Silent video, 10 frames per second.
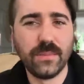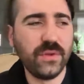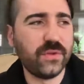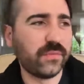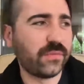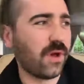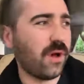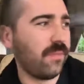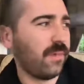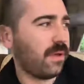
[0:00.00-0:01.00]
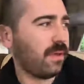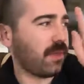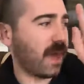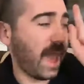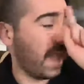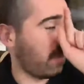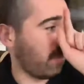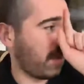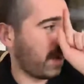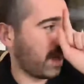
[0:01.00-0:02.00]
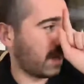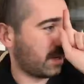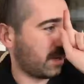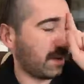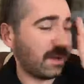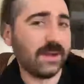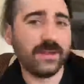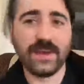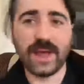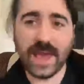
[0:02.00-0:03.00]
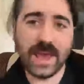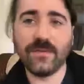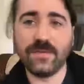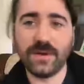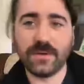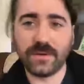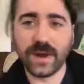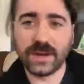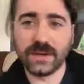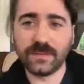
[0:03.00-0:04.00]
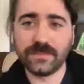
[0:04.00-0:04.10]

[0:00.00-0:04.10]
from the head of one actor to the head of the other actor.